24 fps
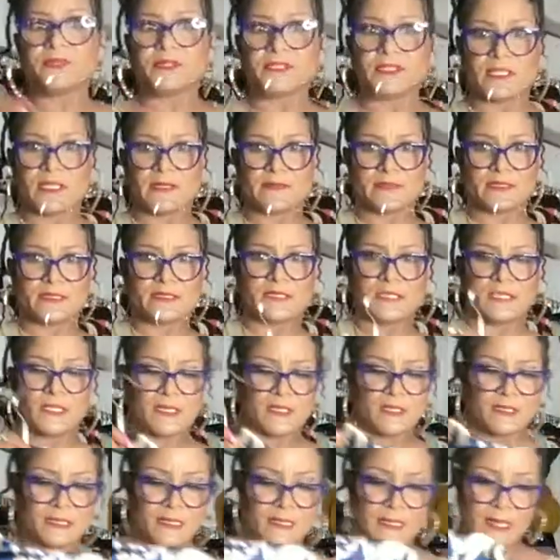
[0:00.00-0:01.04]
pajama
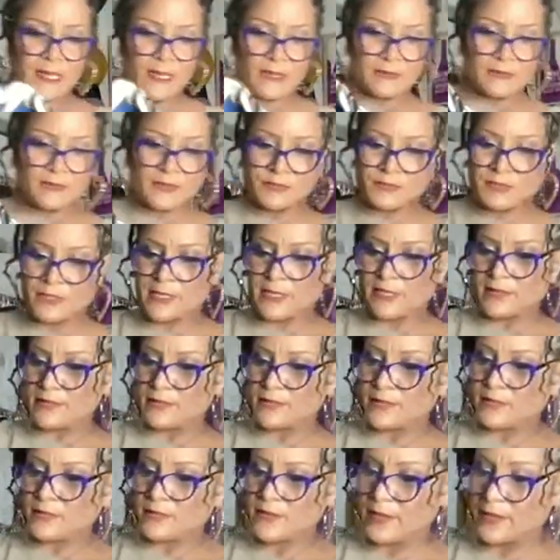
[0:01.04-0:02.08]
set, loungewear,
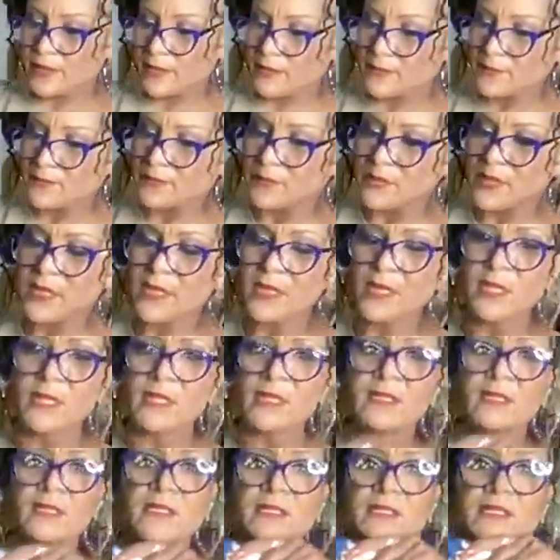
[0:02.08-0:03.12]
okay?
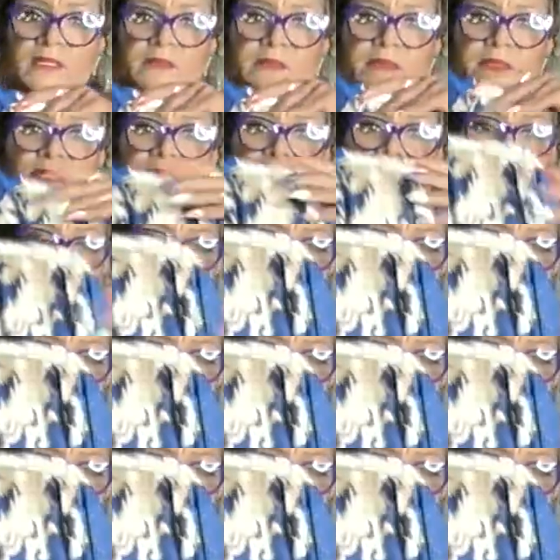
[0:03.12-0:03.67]
This one is